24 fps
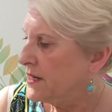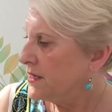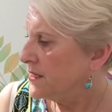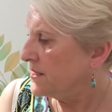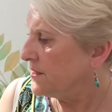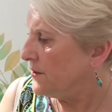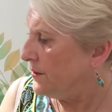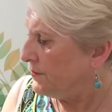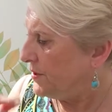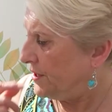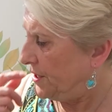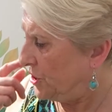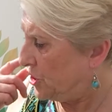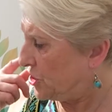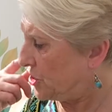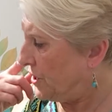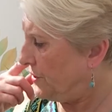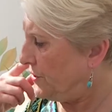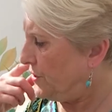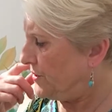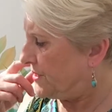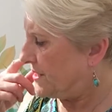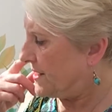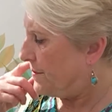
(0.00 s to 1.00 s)
So I'm going to show
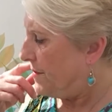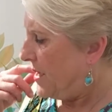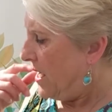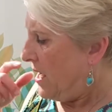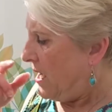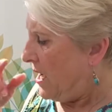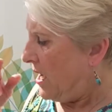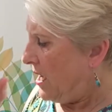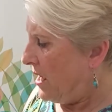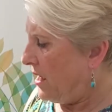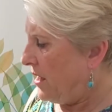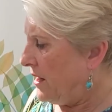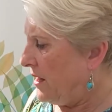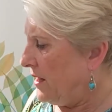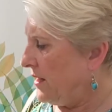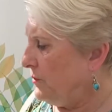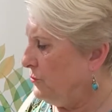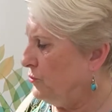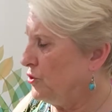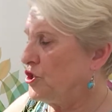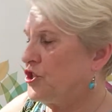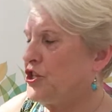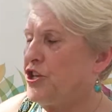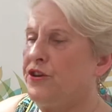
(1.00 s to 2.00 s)
you some. I
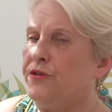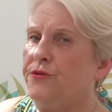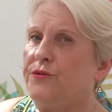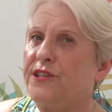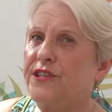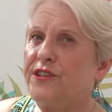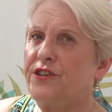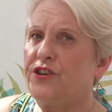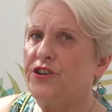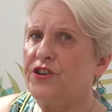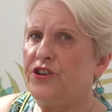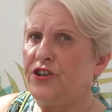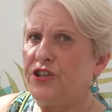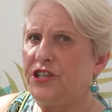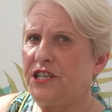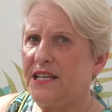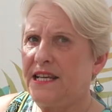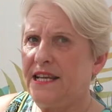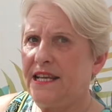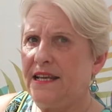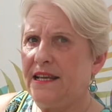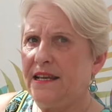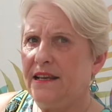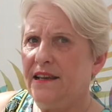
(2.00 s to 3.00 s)
would use
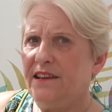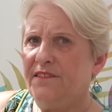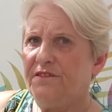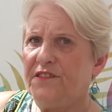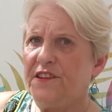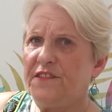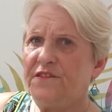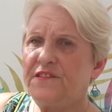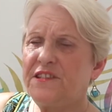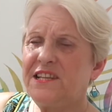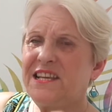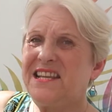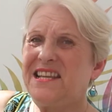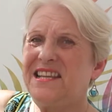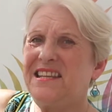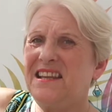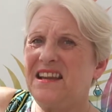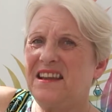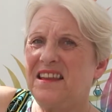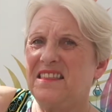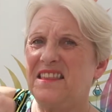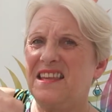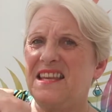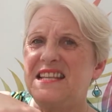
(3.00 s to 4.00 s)
30. 15
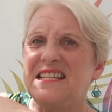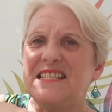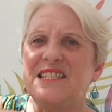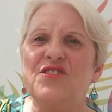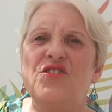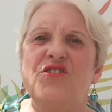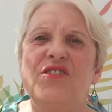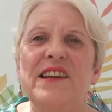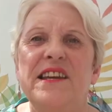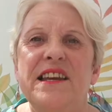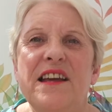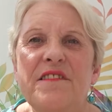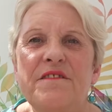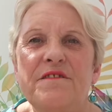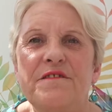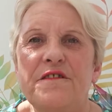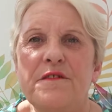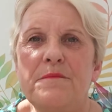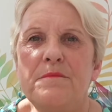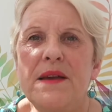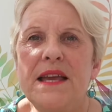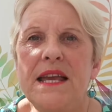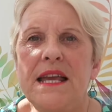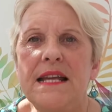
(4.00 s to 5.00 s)
I think is not enough
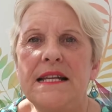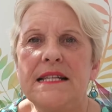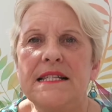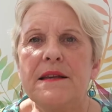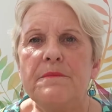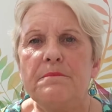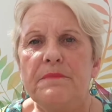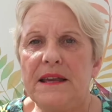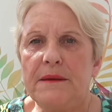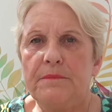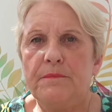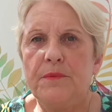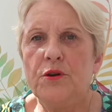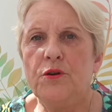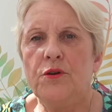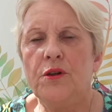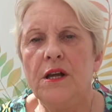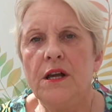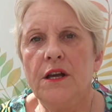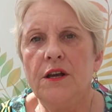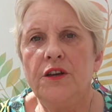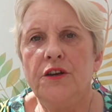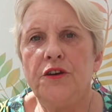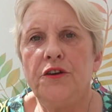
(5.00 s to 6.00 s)
for me. Some
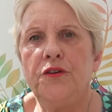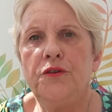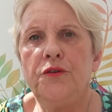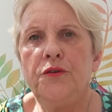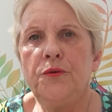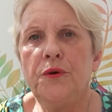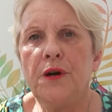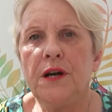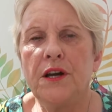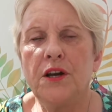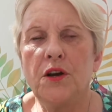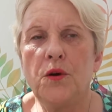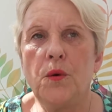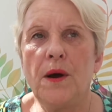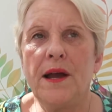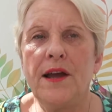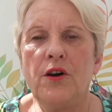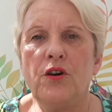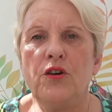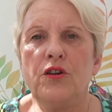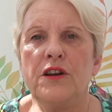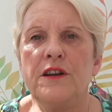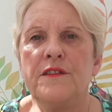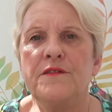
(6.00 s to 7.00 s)
people who are
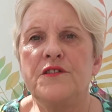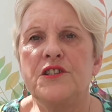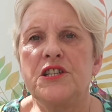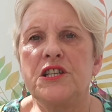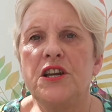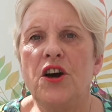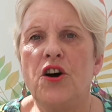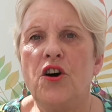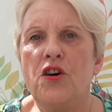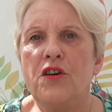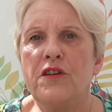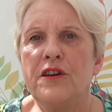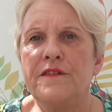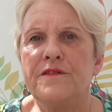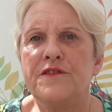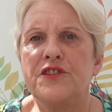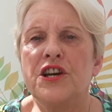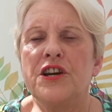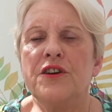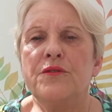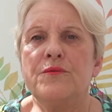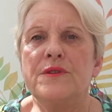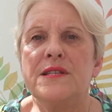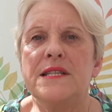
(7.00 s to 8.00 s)
quite olive
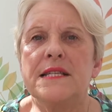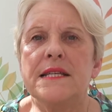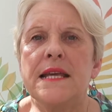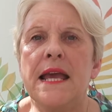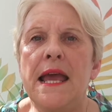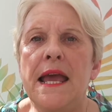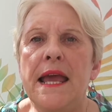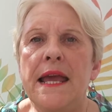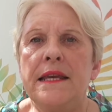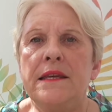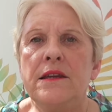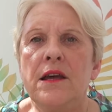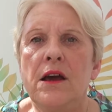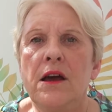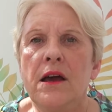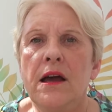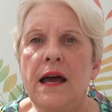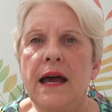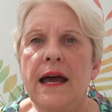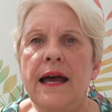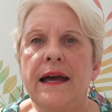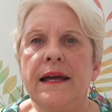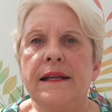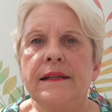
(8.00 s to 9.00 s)
toned skin
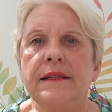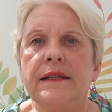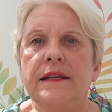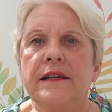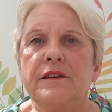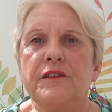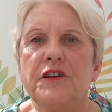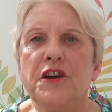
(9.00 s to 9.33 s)
and can